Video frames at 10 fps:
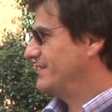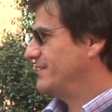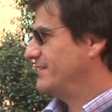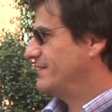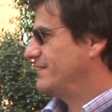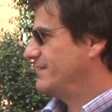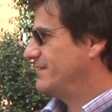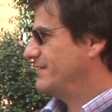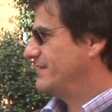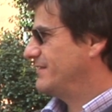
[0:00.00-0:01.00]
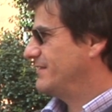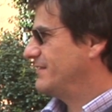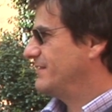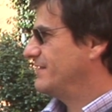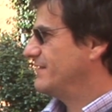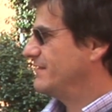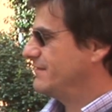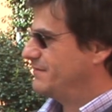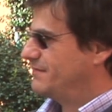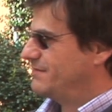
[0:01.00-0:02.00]

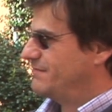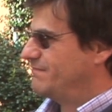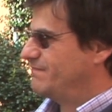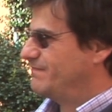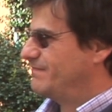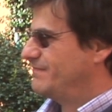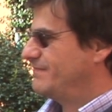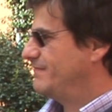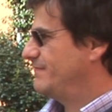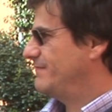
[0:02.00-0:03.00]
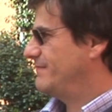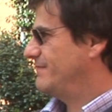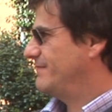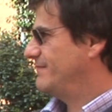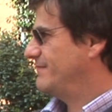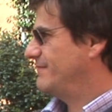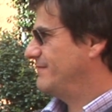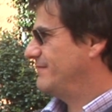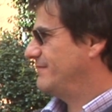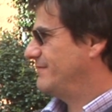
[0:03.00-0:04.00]

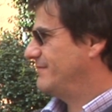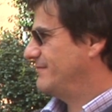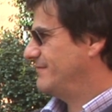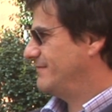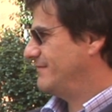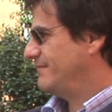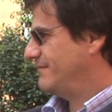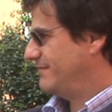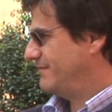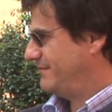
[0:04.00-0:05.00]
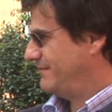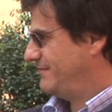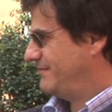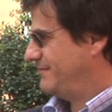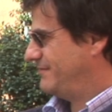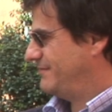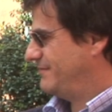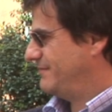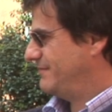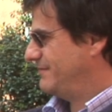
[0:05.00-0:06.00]

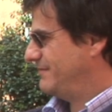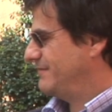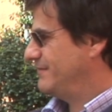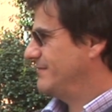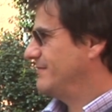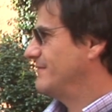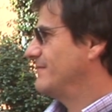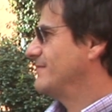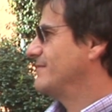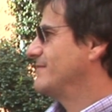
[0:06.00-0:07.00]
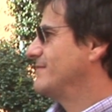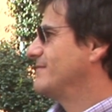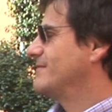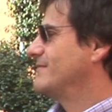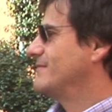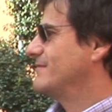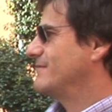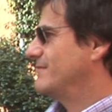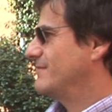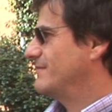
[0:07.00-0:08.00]
The person shown says nothing.